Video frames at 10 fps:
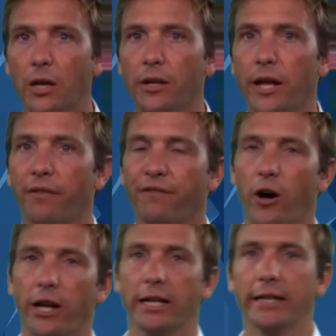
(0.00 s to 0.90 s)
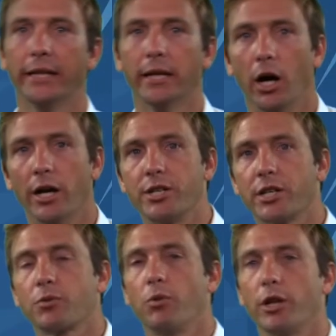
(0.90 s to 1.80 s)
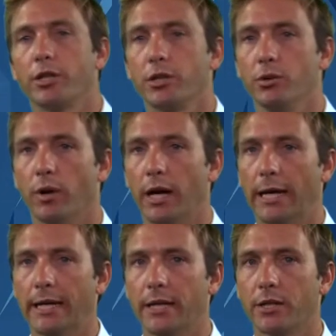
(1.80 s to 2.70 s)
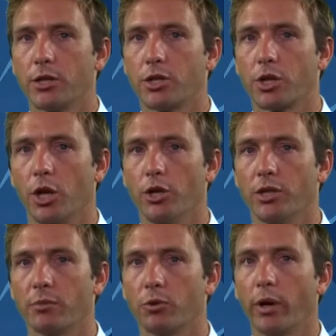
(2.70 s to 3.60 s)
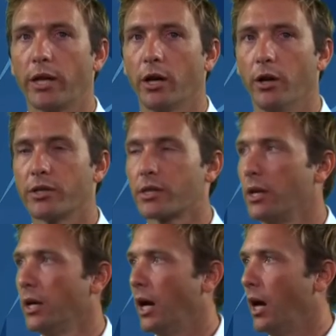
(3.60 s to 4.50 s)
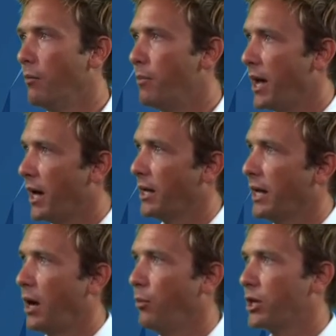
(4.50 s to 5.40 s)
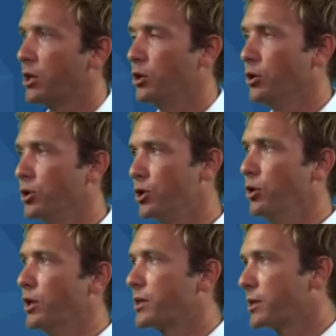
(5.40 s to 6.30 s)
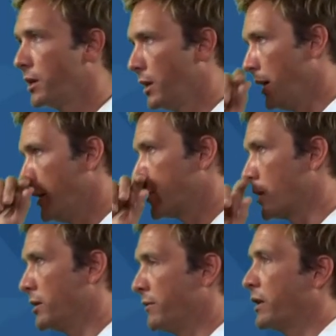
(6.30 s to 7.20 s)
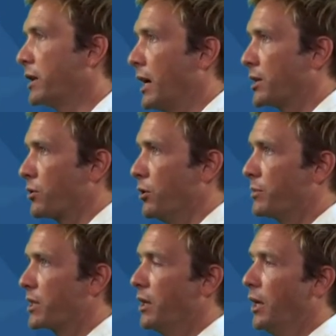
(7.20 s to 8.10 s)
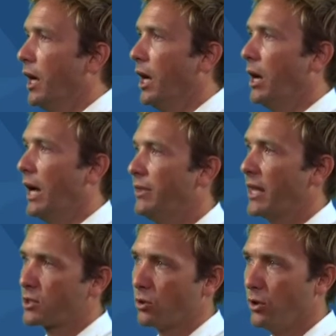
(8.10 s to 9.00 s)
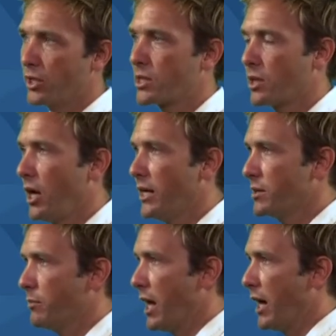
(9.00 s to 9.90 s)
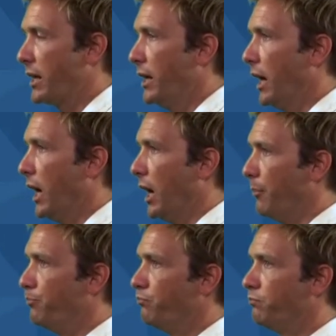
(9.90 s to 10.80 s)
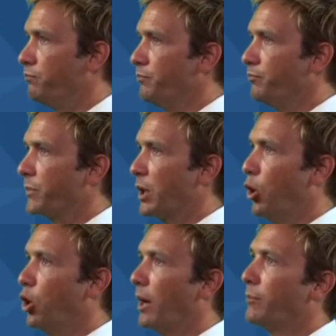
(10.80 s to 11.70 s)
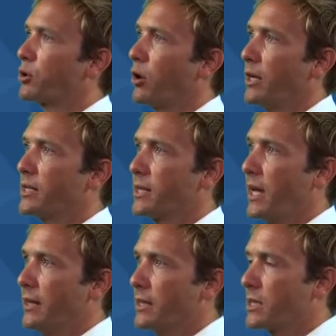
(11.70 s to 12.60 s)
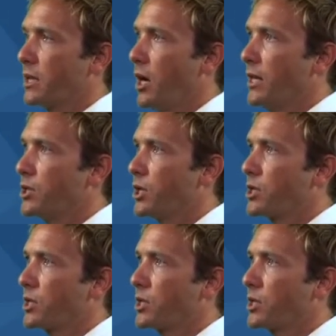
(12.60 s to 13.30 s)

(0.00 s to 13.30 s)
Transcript: Now, finally, I just wanted to show you some quick notes about how we can use units in scientific classrooms. And that's all this slide is about. All I'm trying to say in this slide is just to